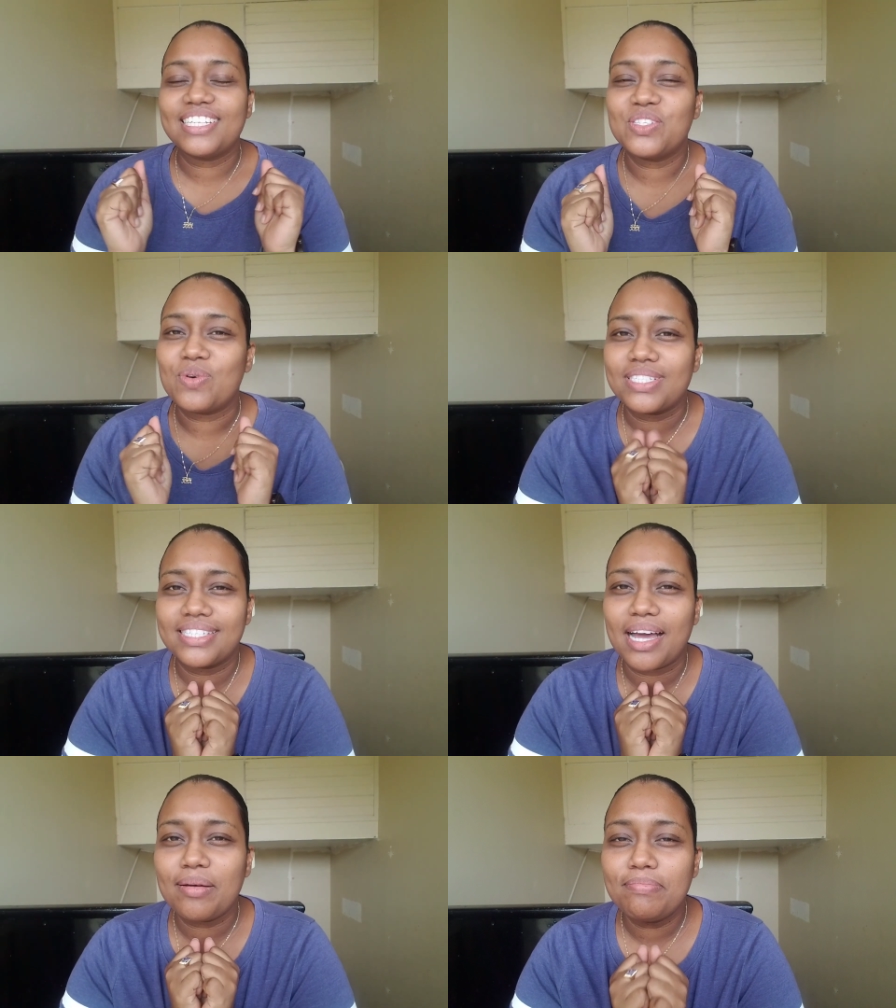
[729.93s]
guys
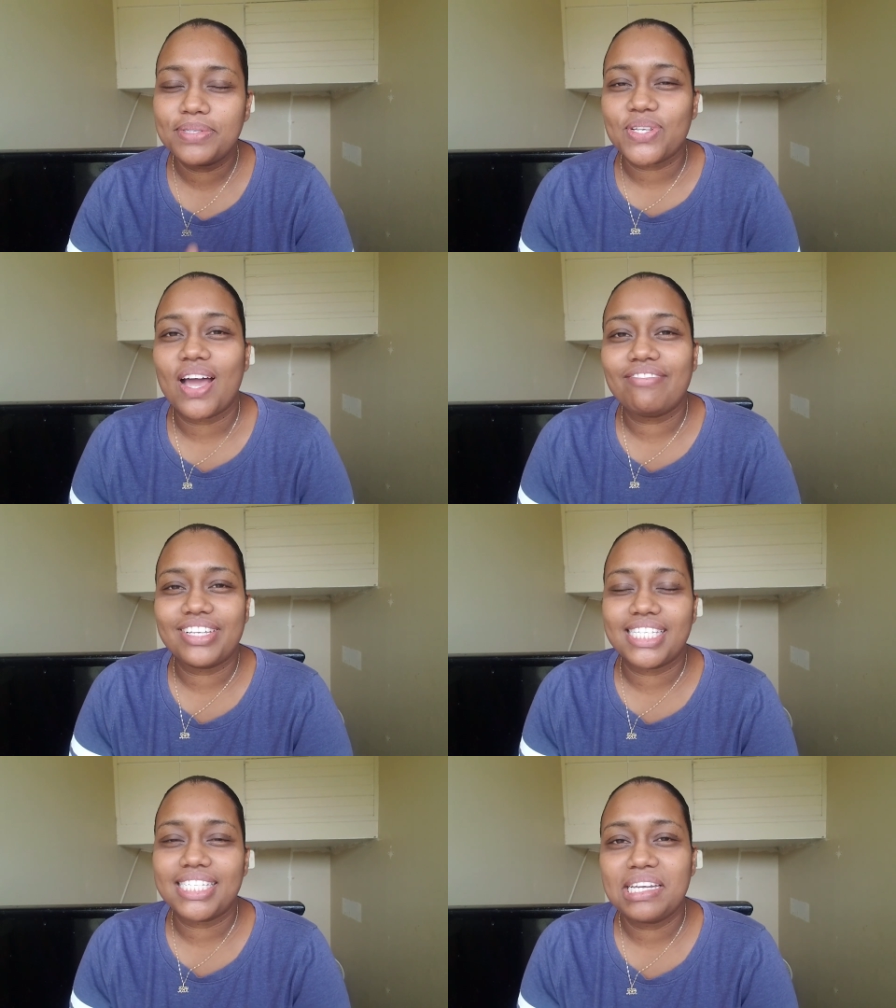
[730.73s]
what's up so i
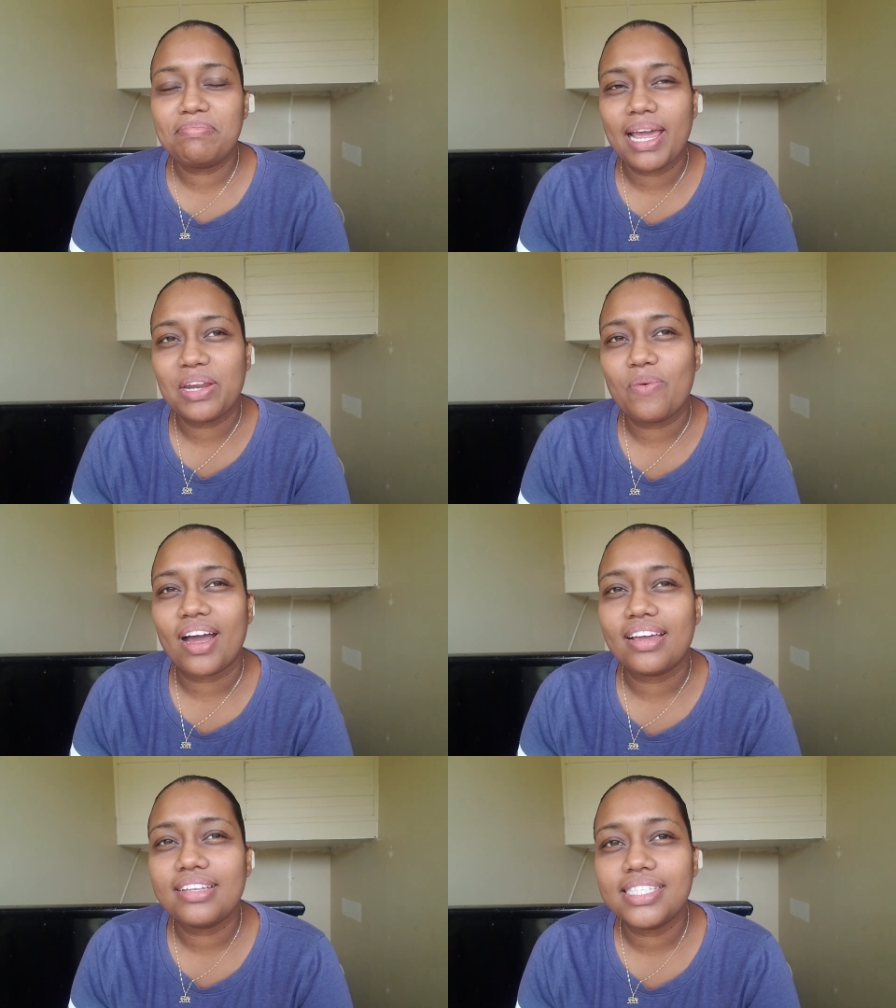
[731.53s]
visited
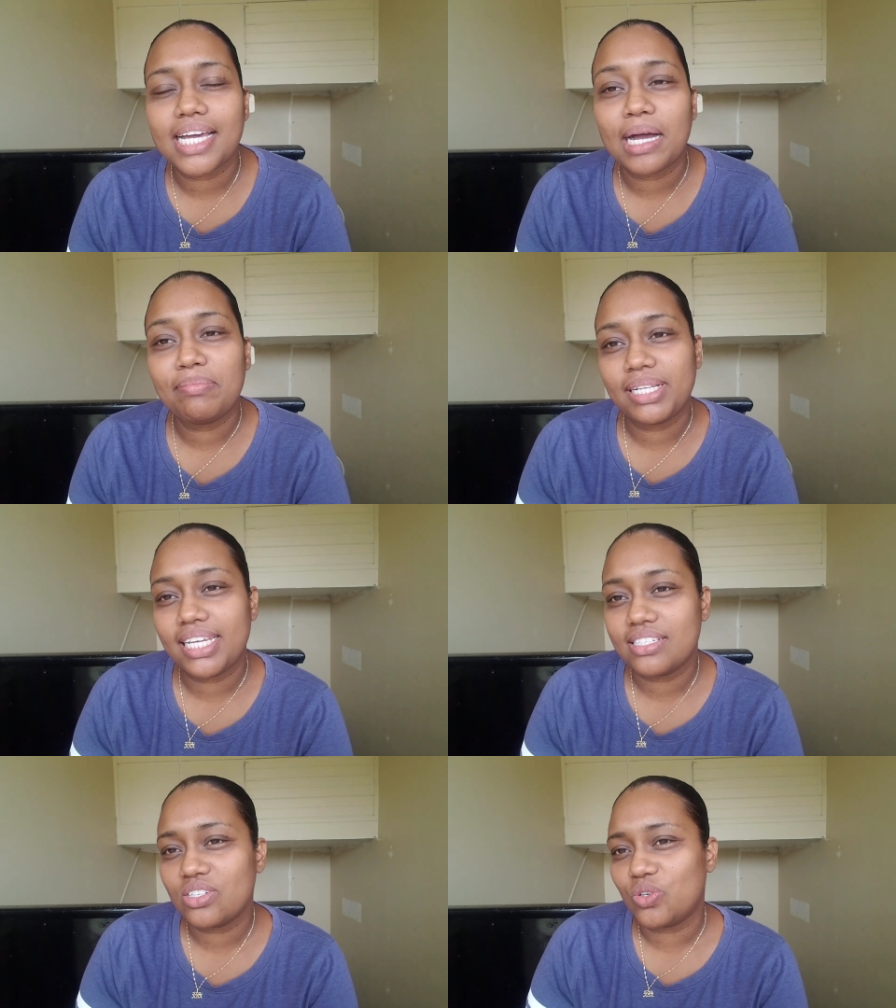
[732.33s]
pennywise a couple
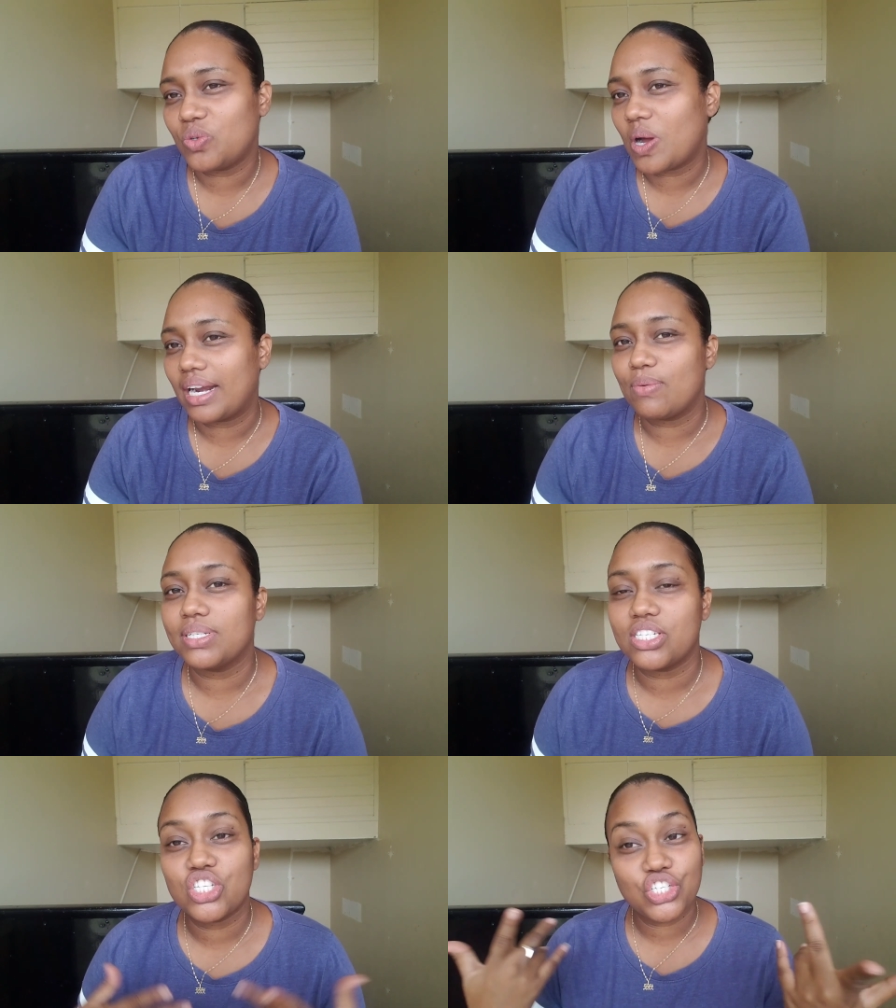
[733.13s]
of days ago and i
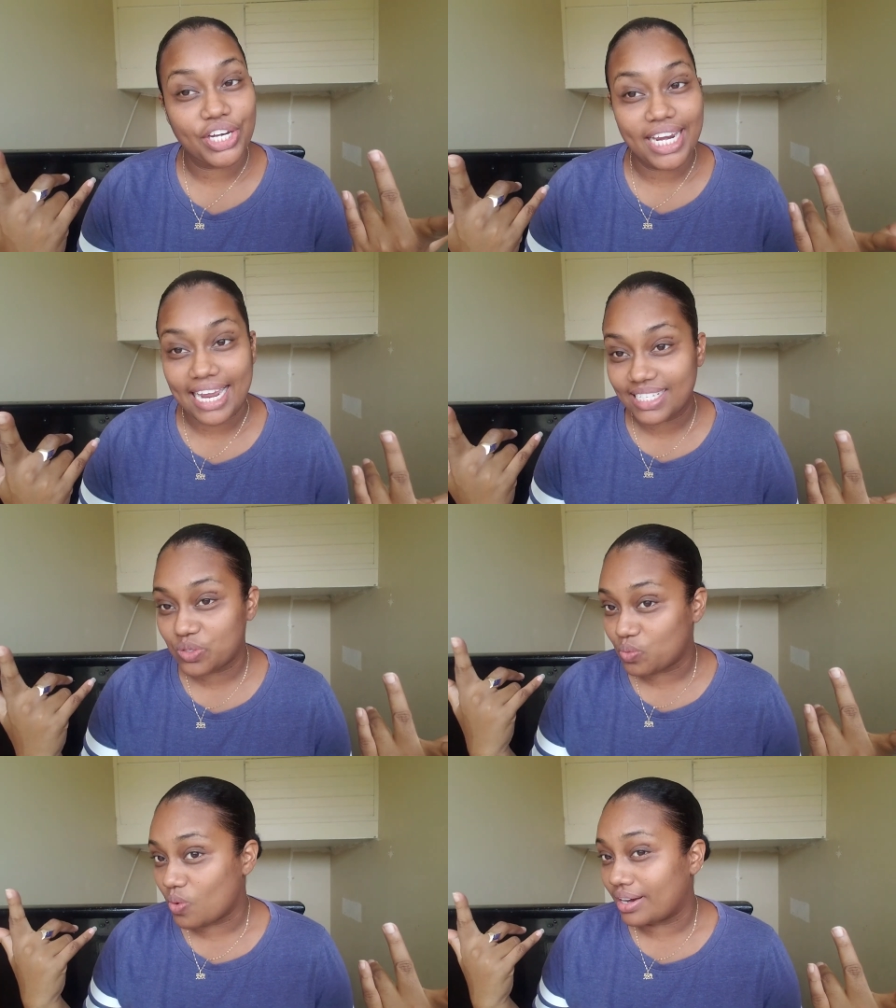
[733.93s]
wanted to show you
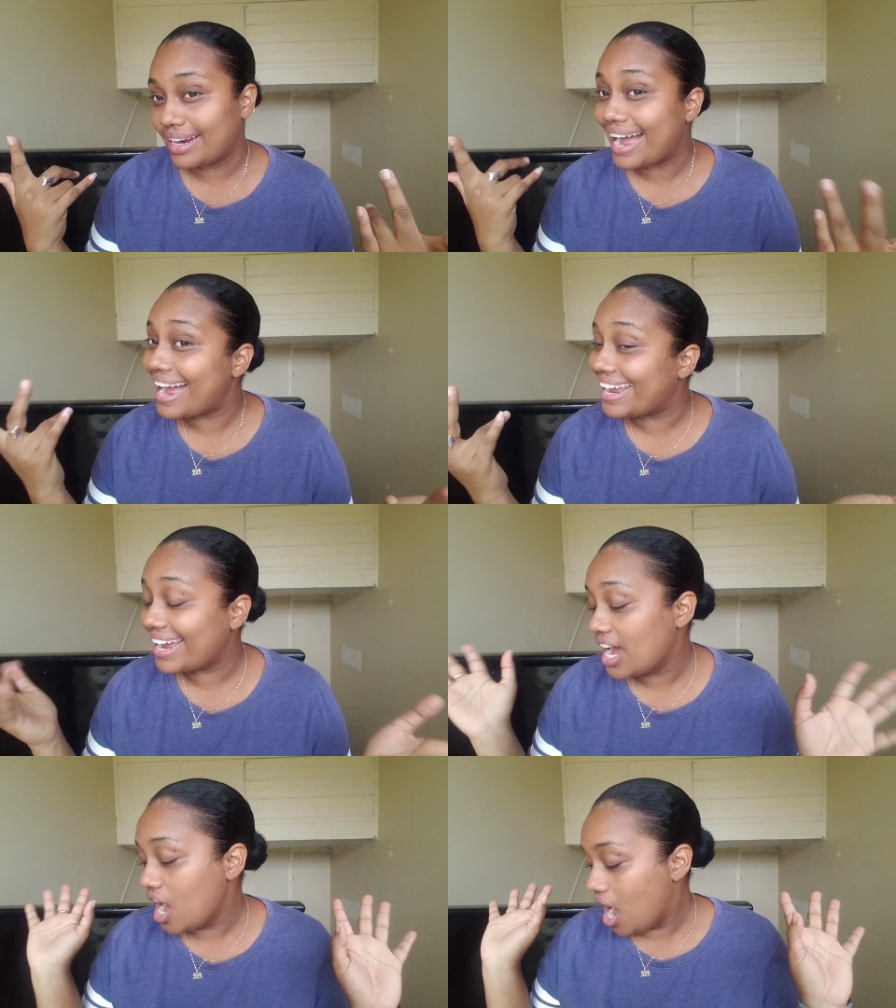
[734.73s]
guys what i